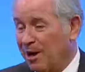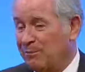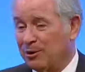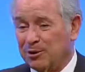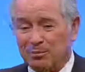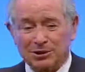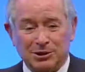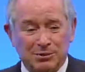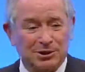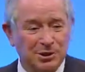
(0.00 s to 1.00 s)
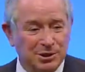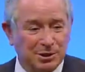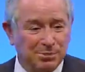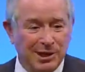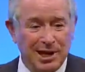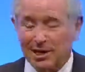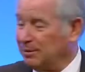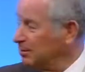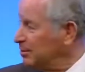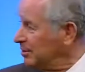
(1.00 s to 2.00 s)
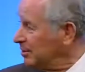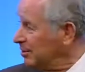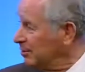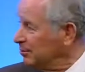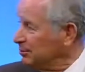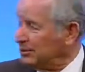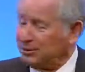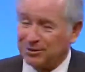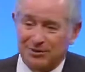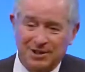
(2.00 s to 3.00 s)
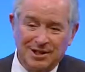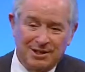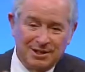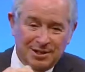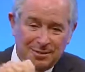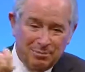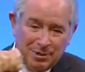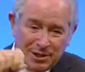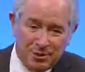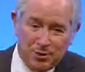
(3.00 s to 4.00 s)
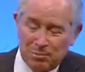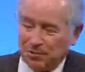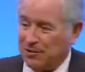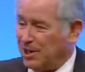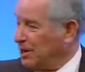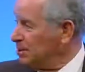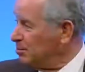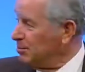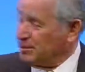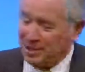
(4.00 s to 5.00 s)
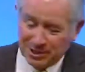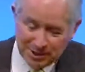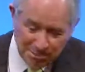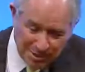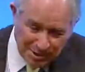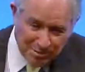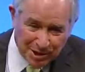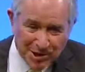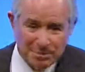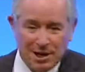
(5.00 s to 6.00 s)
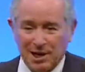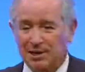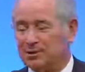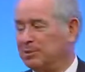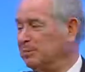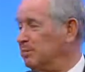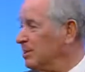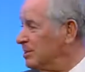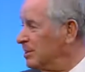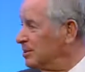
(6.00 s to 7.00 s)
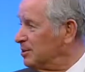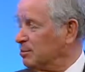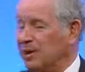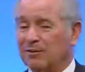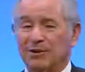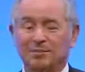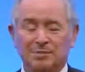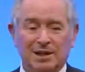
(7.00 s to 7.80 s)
I wrote him a strategic plan. It was, you know, it was sort of, you know, big corporate finance business, big money management business, whatever.